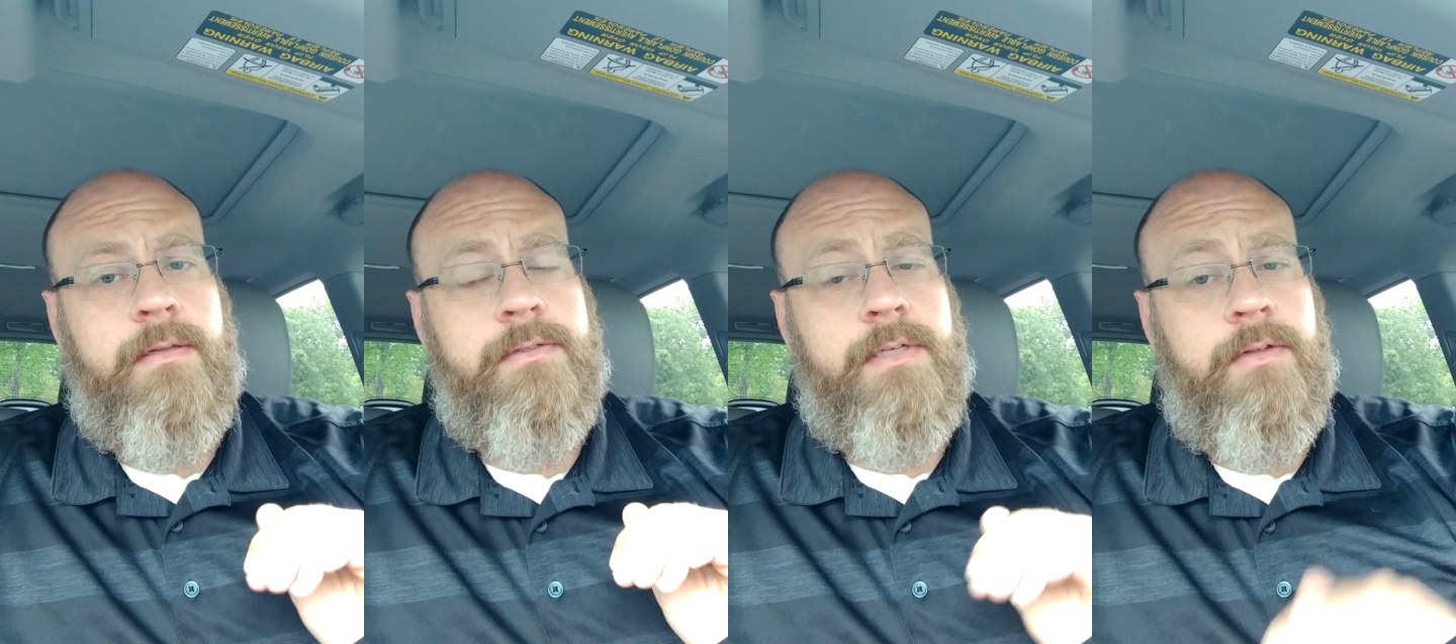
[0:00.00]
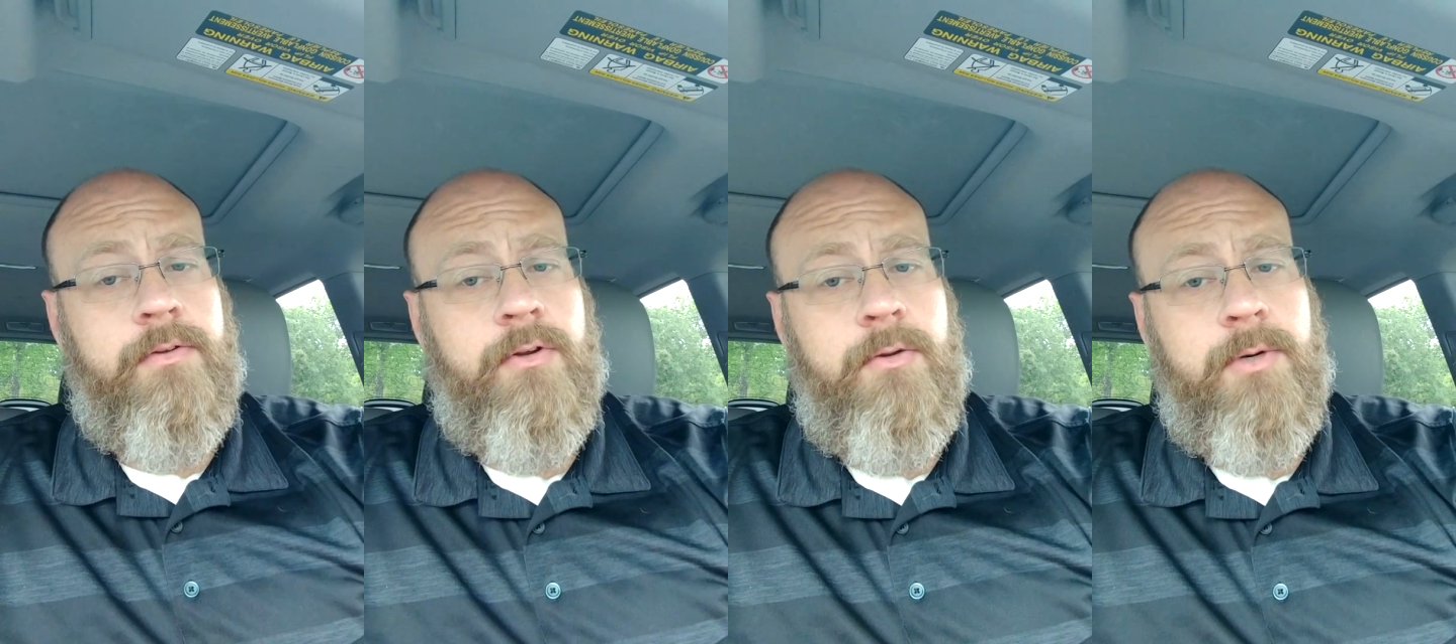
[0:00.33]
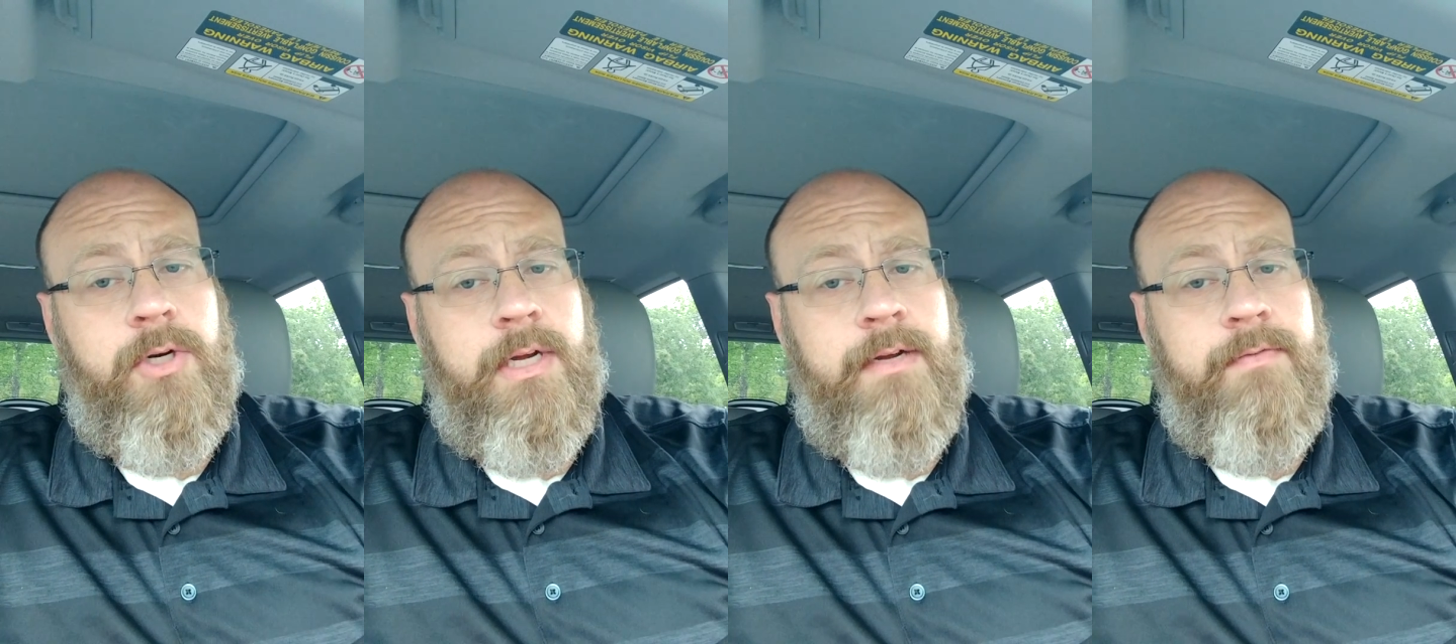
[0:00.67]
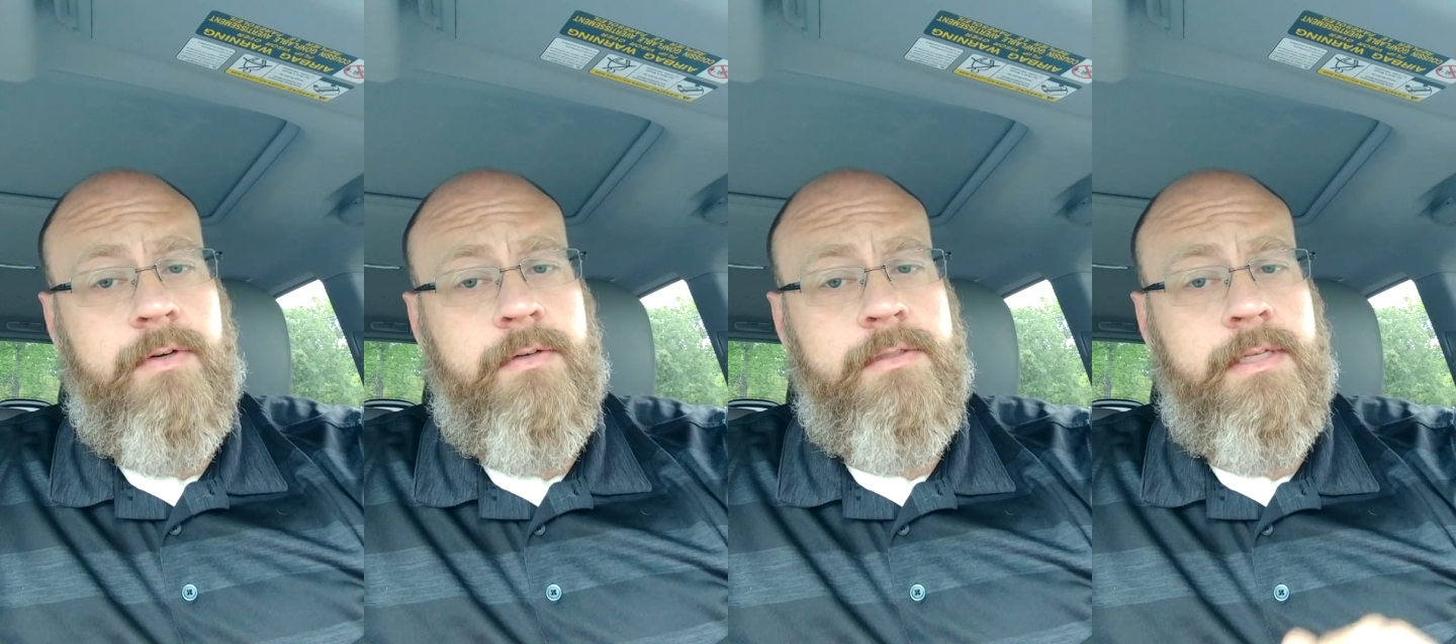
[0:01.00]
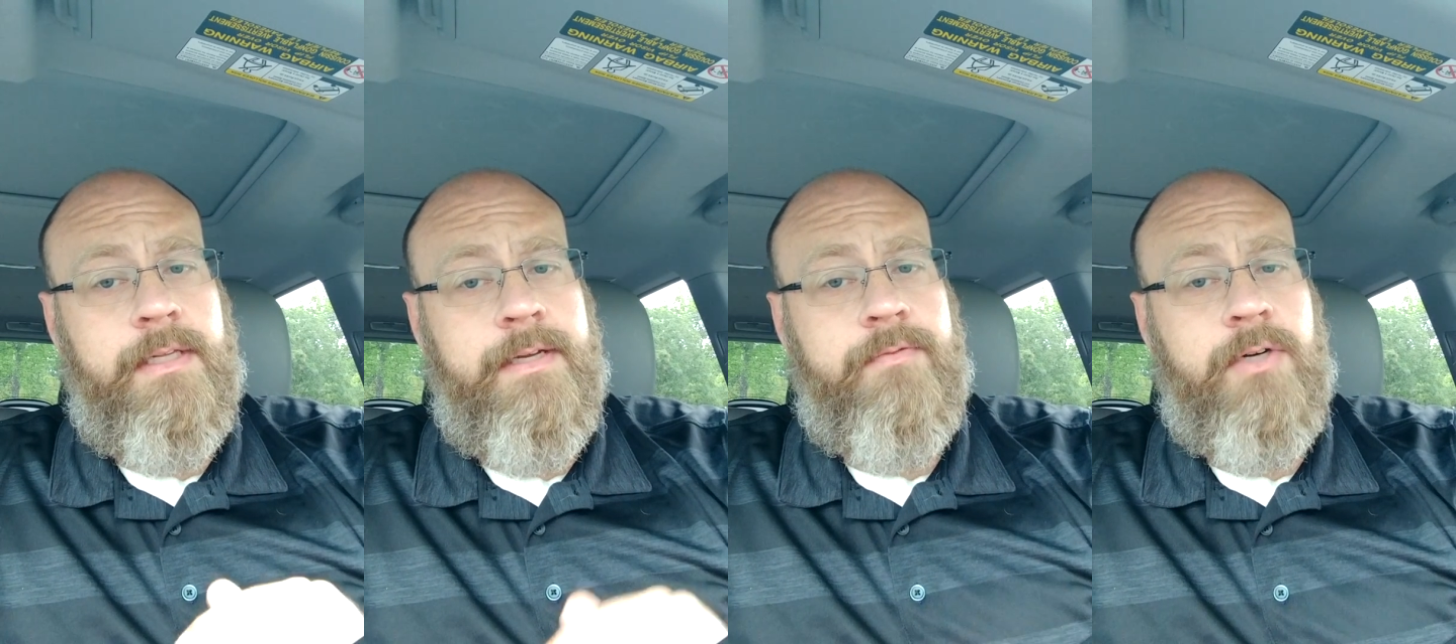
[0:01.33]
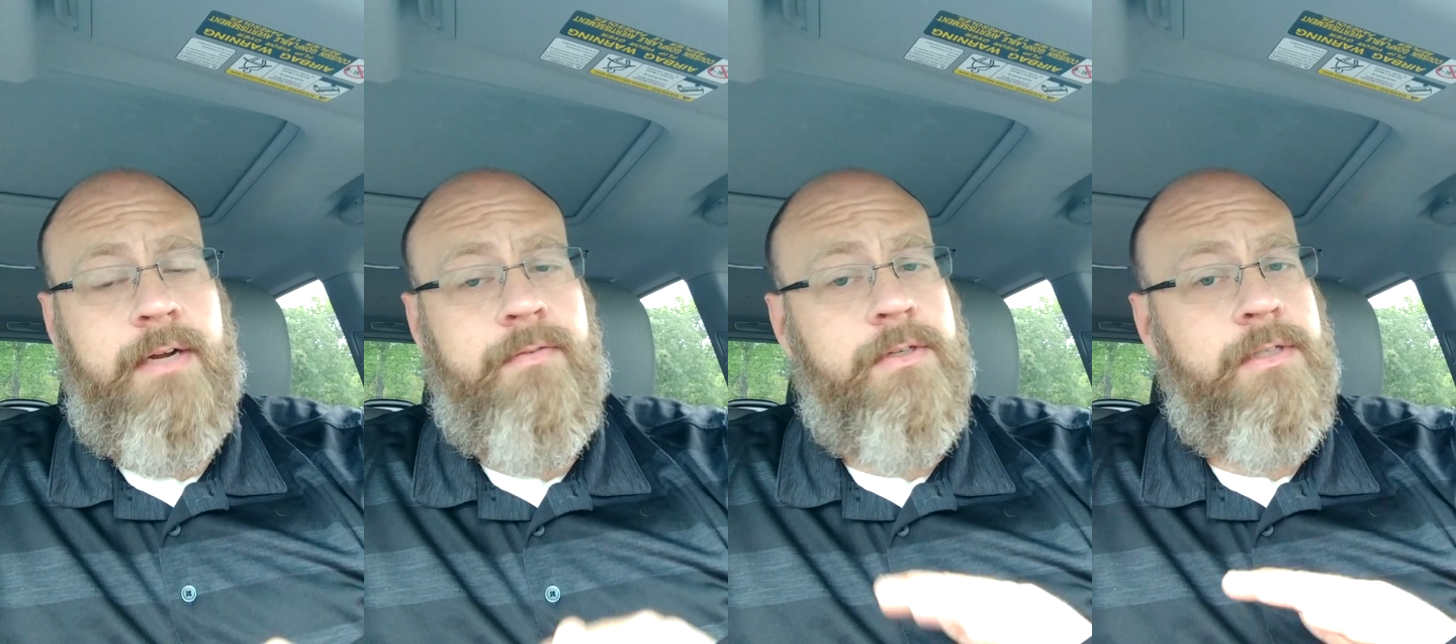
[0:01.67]
There's other Uber drivers and Lyft
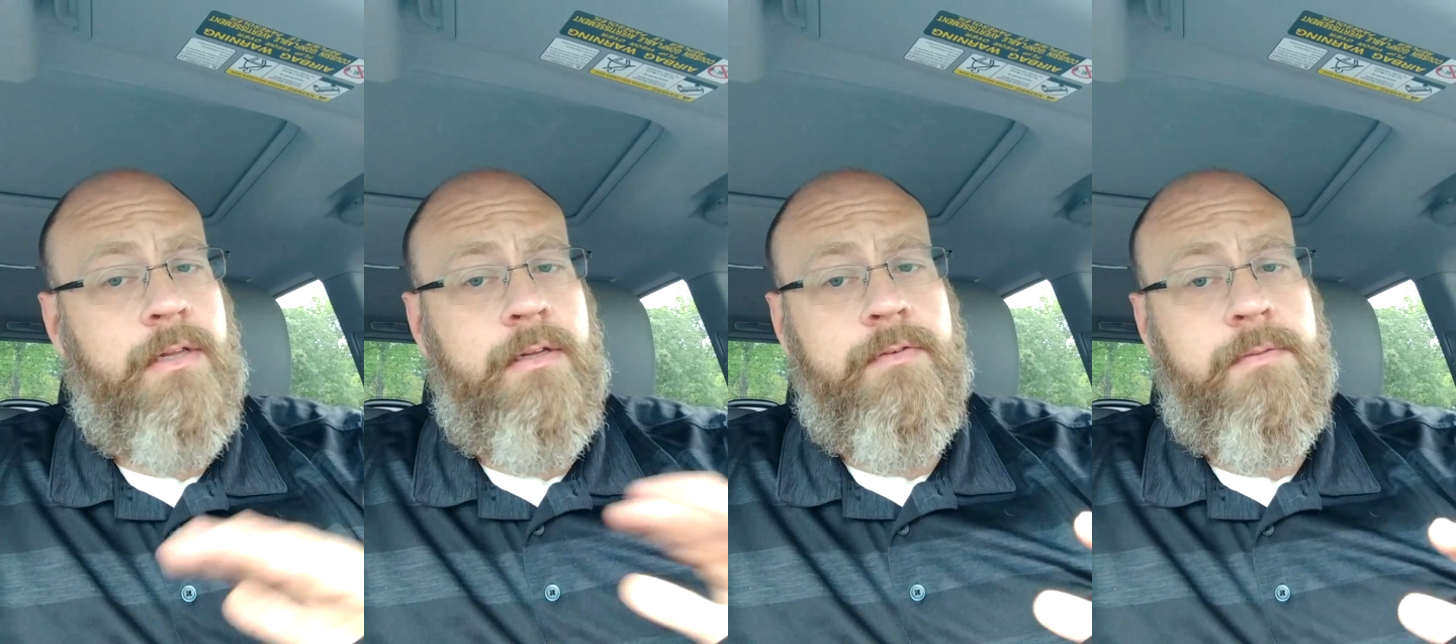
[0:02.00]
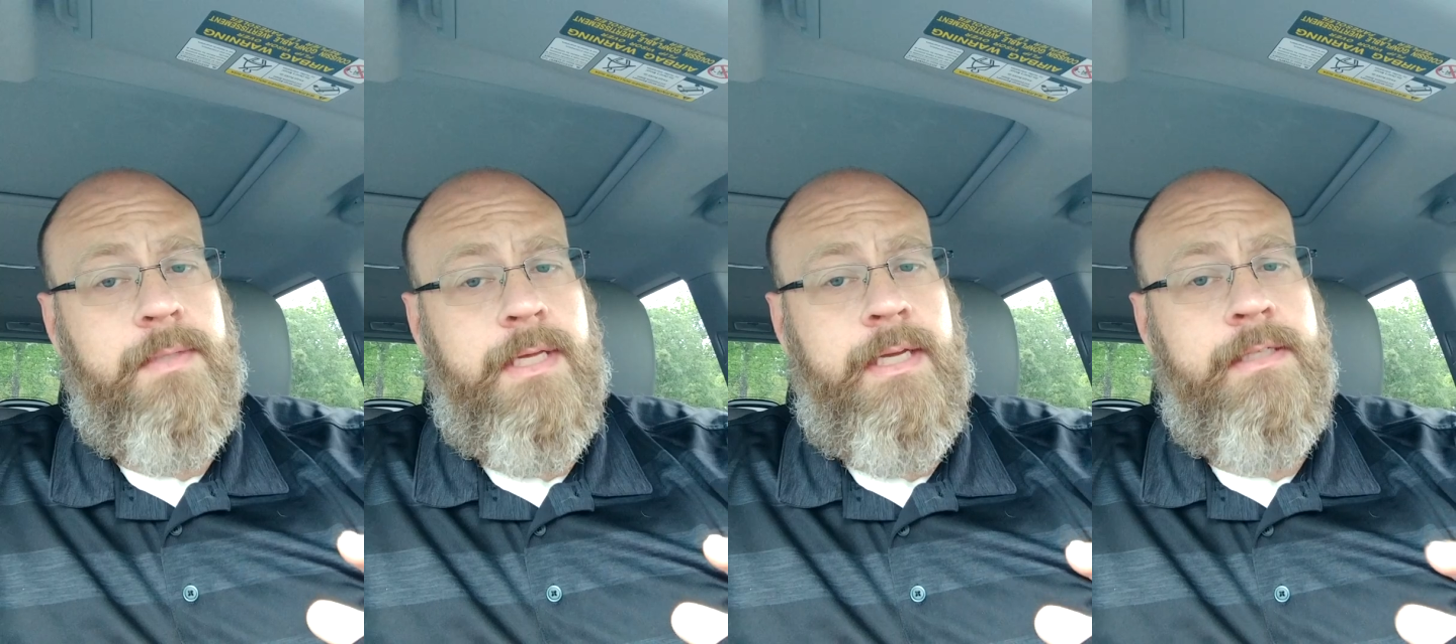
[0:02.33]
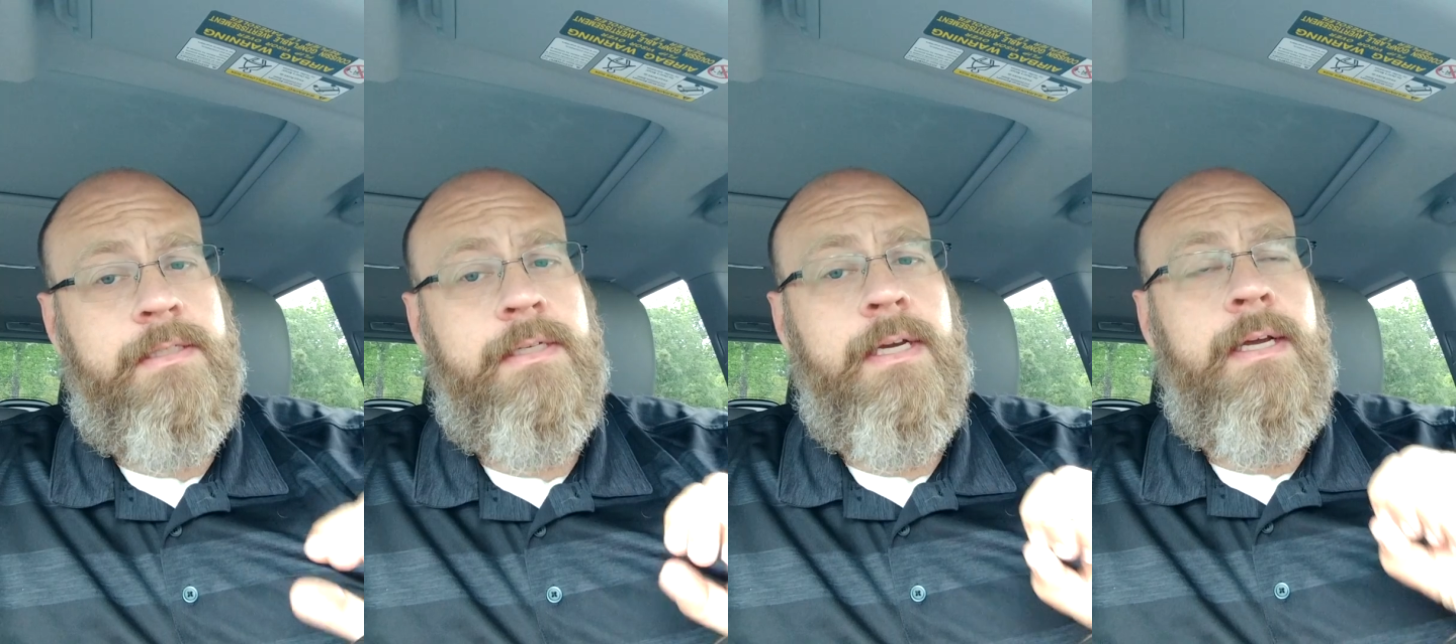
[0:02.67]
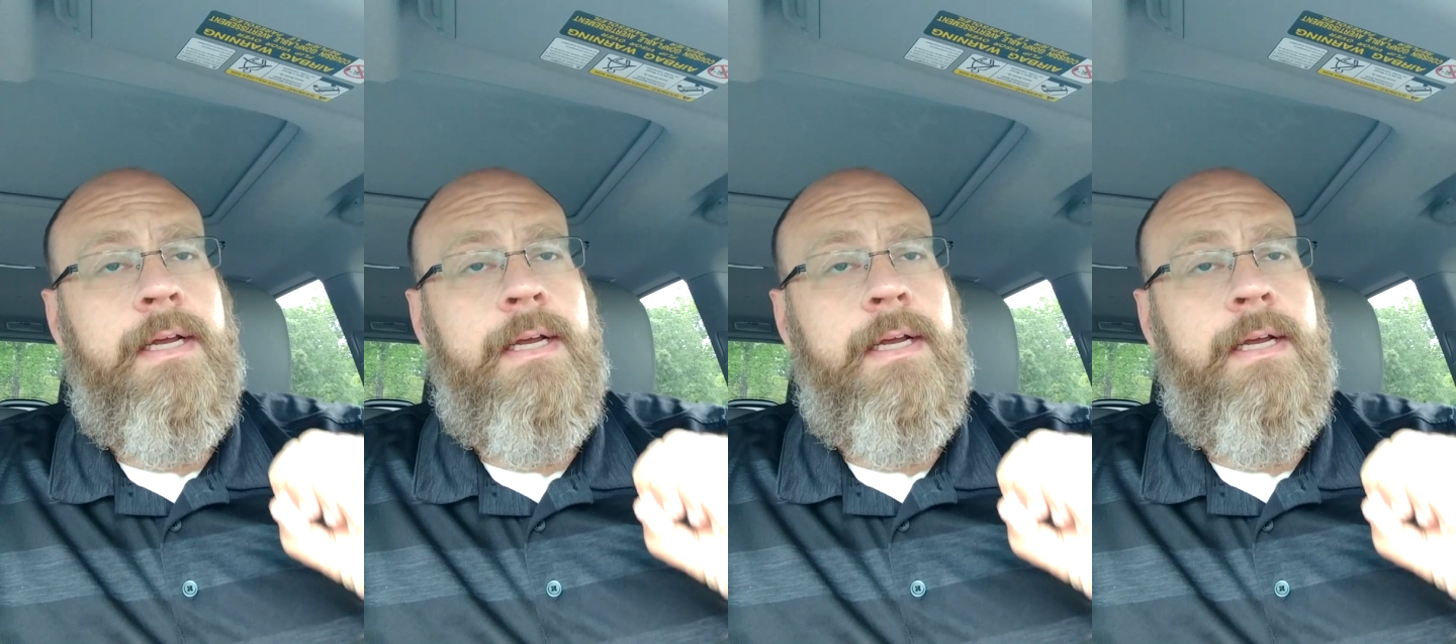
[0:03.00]
drivers all over the place,